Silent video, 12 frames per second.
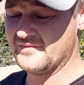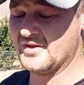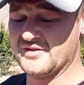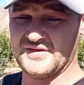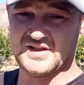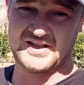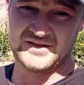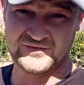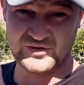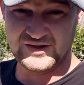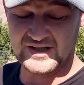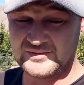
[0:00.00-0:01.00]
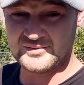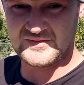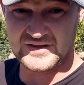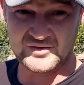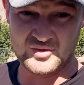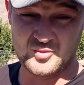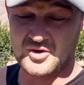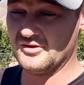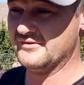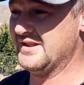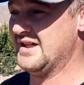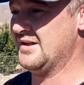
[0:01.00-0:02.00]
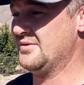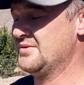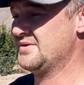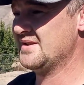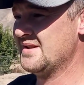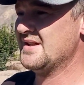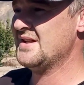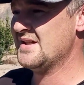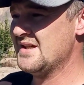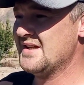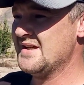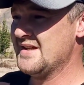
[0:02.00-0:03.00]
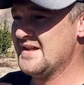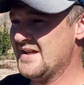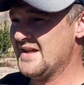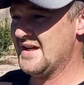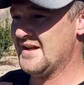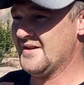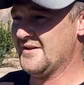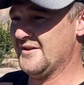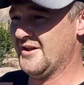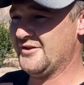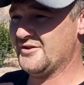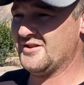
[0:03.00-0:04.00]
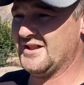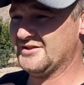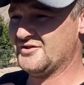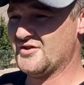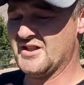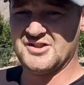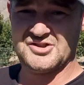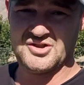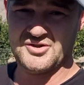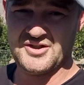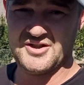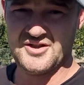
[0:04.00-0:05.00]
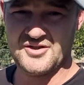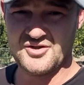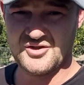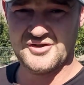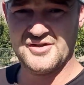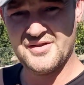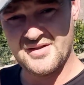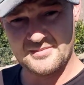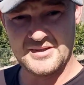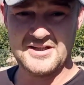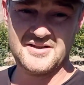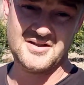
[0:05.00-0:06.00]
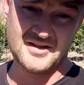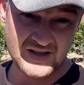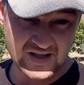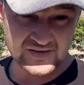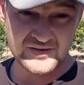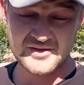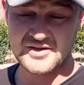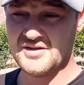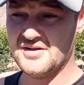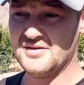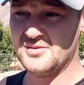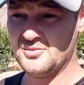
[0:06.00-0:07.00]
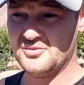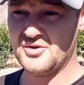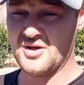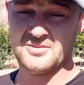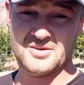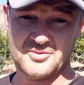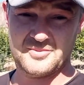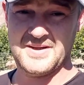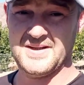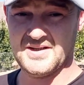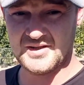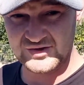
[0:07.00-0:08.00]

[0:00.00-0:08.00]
because for the last 4 days we've had no water in the house. And I do like to try and show you the good, the bad, and normally with me, the